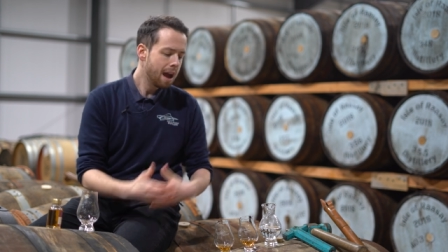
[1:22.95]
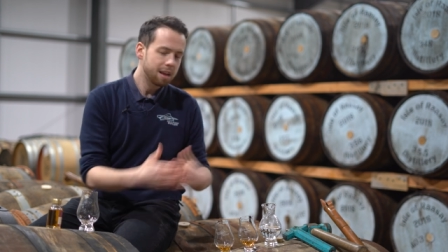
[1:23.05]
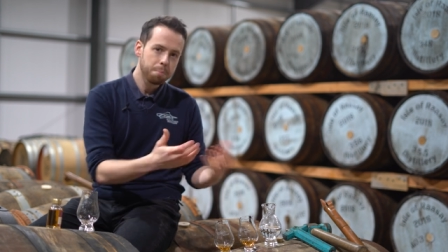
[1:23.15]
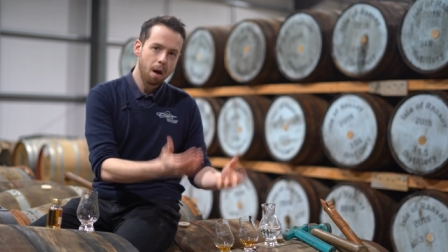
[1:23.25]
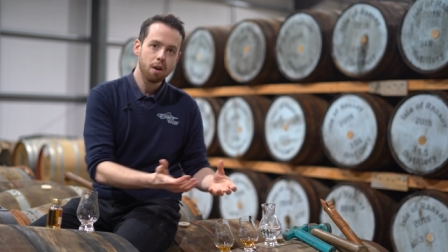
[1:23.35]

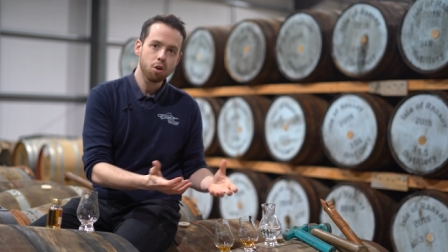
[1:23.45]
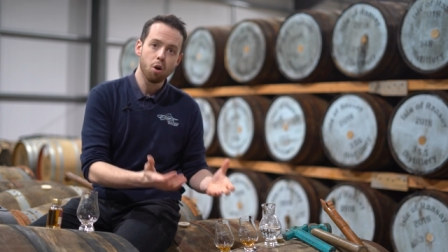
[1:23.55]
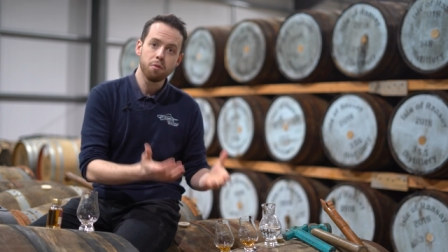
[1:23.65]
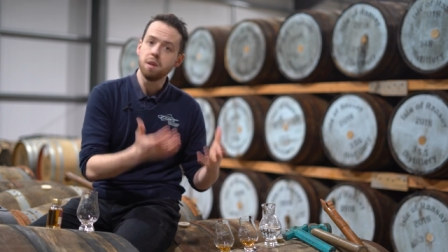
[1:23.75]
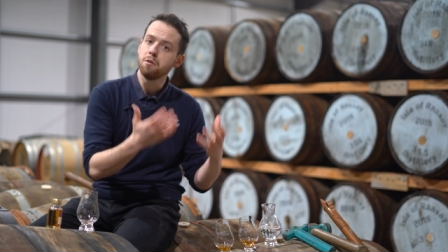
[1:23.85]
as part
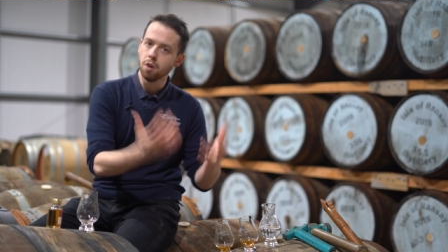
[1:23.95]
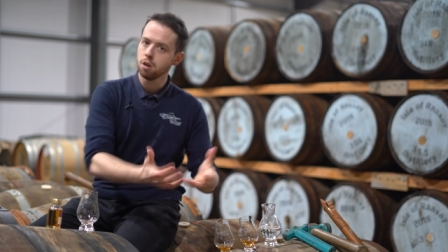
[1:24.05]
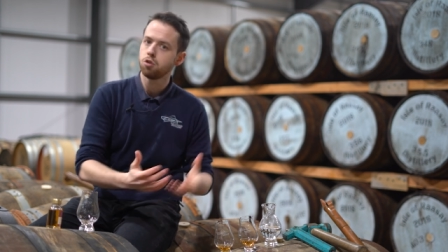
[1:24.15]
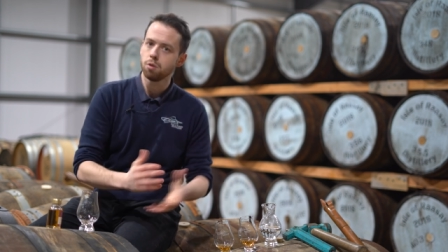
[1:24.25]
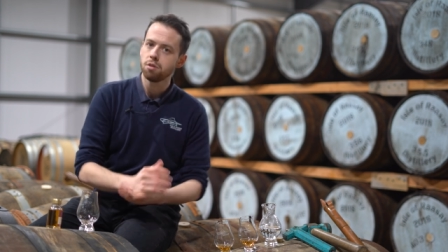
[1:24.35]
of the
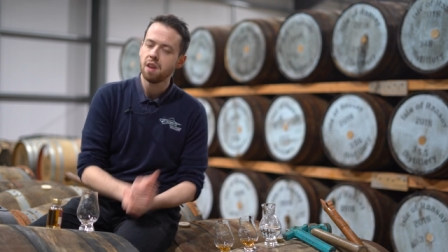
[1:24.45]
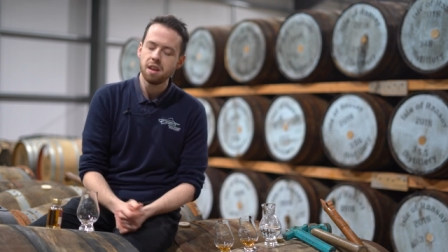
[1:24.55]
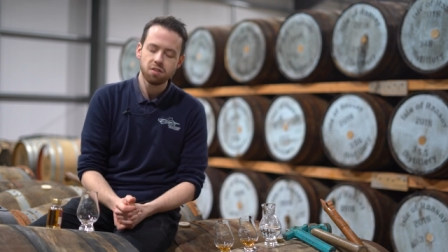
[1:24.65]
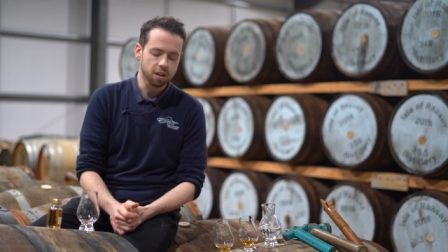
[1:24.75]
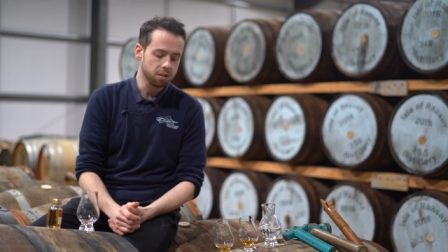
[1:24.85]
virtual
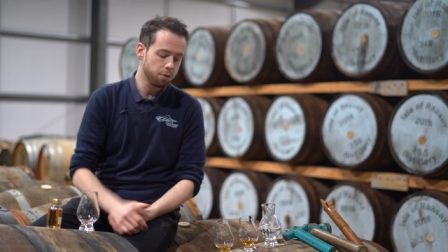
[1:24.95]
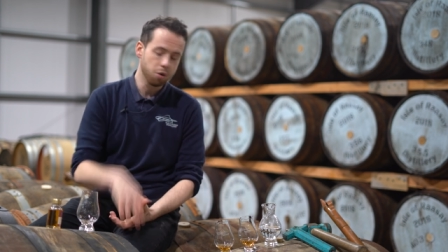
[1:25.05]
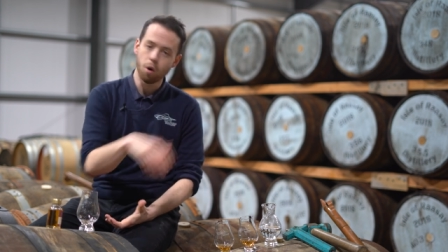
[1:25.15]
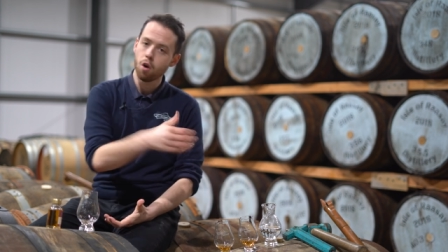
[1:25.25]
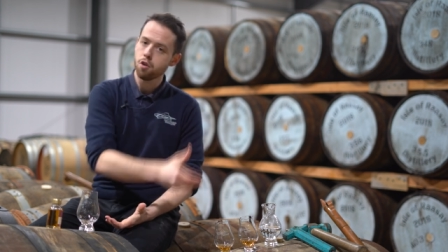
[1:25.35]
tastings. If
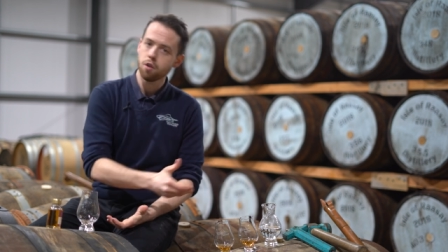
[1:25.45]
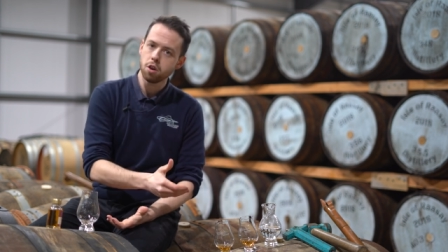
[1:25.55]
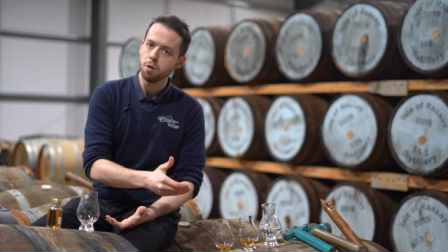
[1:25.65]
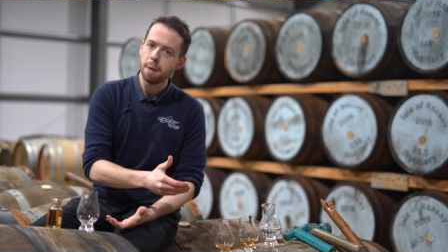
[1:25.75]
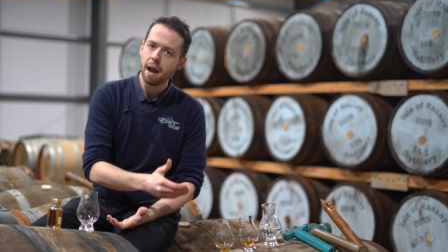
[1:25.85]
you're ordering
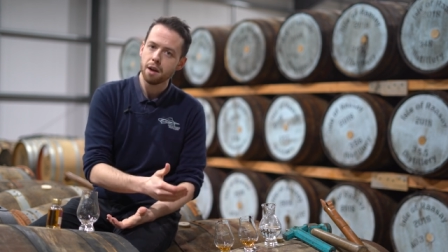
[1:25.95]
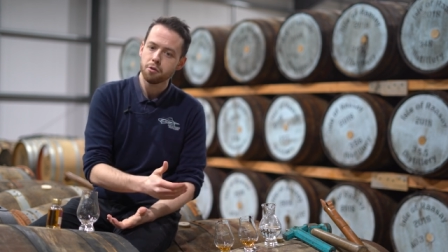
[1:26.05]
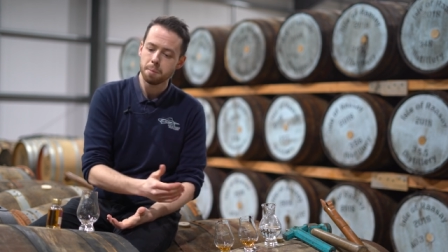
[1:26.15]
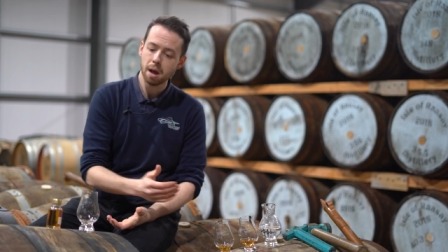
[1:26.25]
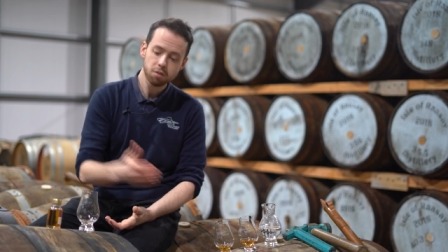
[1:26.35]
your pack
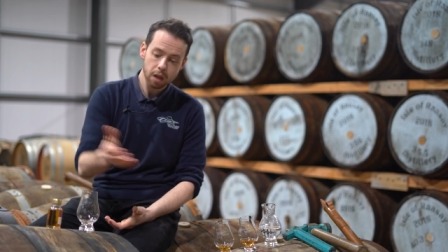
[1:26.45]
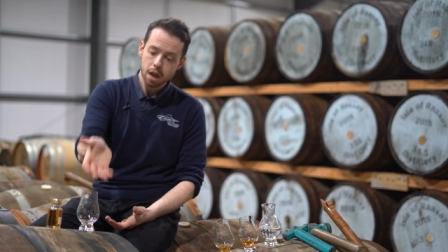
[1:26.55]
from us,